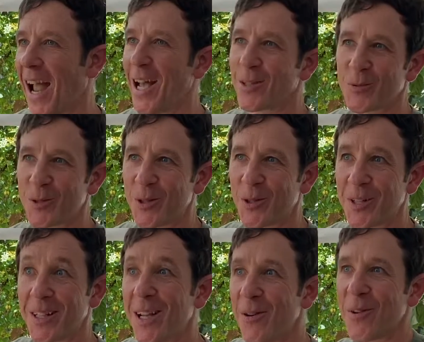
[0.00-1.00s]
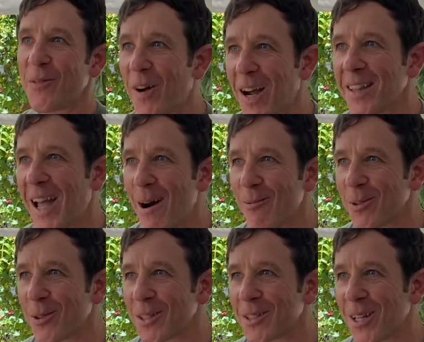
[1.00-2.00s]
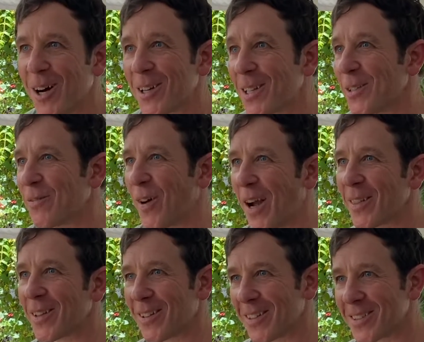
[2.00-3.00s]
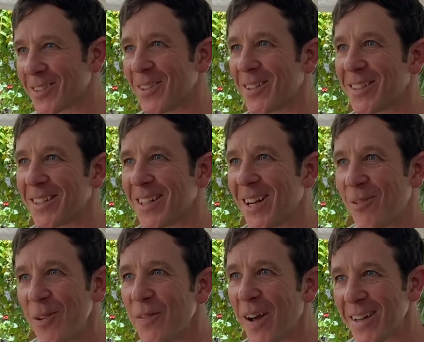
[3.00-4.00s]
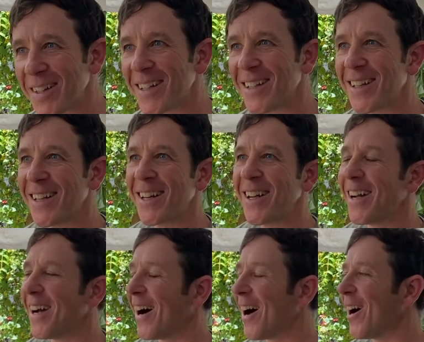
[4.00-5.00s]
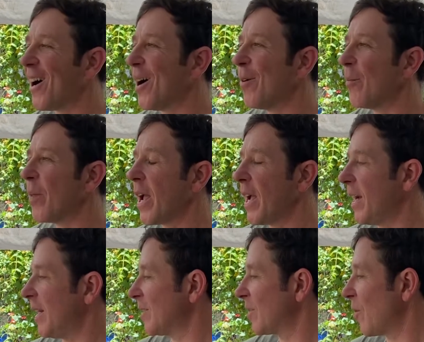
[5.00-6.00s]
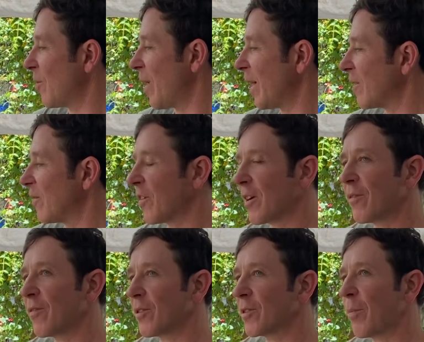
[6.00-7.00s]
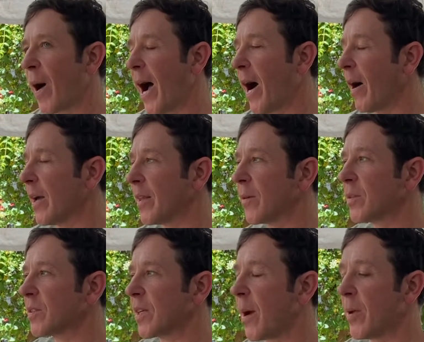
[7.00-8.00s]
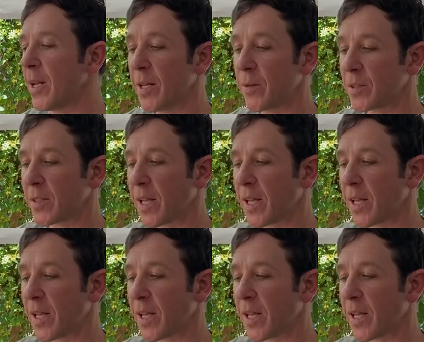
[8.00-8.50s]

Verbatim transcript: as we're touring, can we find the abalone shell? Can you find the crystal? You know, we found it. Um, and so we made the very first pile. And there was, I mean, it was